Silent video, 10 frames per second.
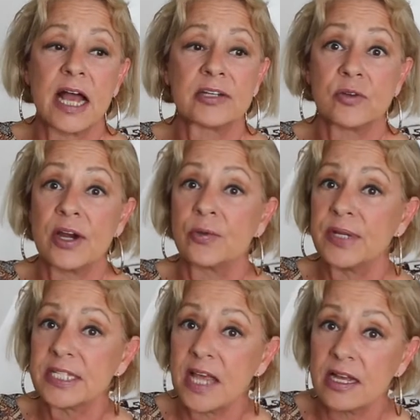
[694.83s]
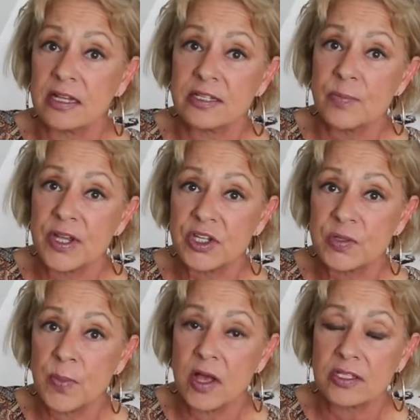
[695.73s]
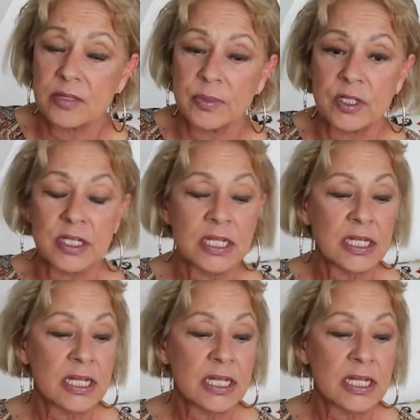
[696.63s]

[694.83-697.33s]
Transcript: I try to recycle as much as possible.